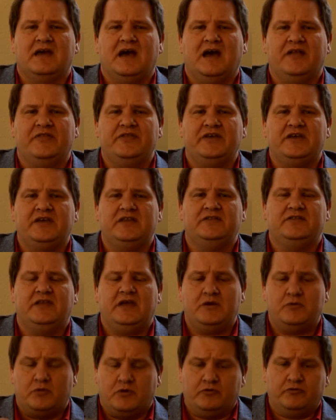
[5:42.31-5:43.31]
and then
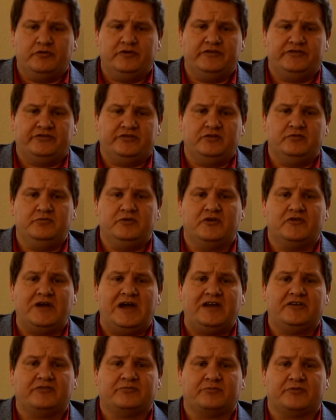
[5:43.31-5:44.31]
they will resume your
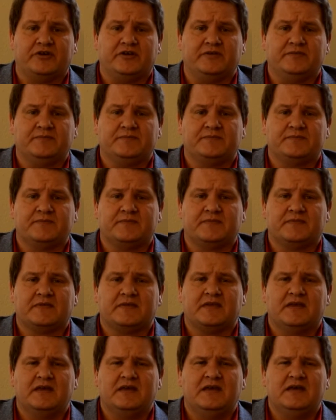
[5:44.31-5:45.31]
aspirin.
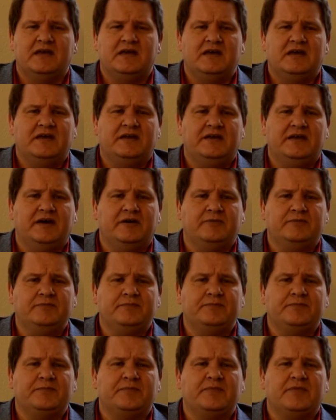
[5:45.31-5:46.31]
Now,
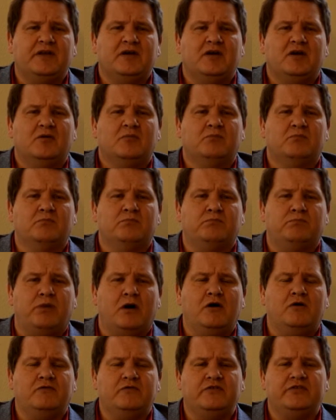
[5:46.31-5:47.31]

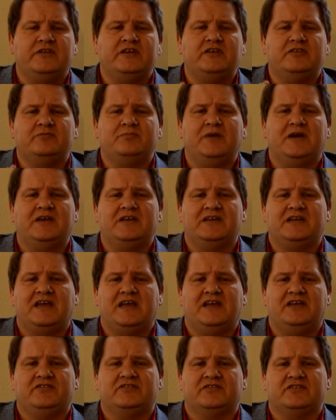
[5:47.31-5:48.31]
both of these
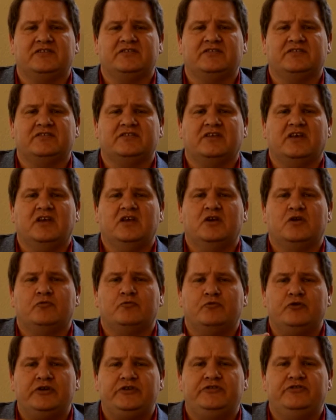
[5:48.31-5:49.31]
medications
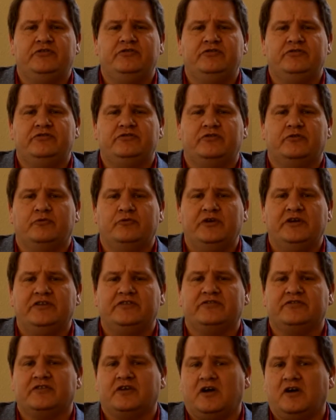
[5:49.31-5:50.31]
reduce the
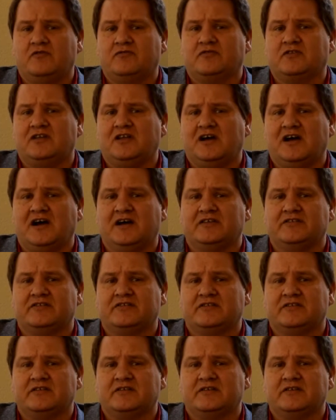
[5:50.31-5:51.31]
risk of
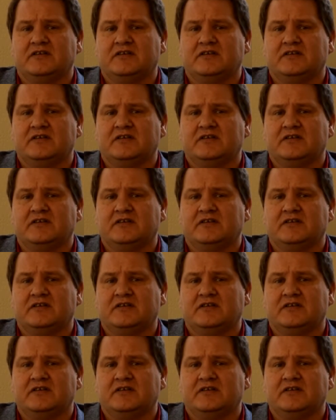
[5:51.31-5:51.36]
clots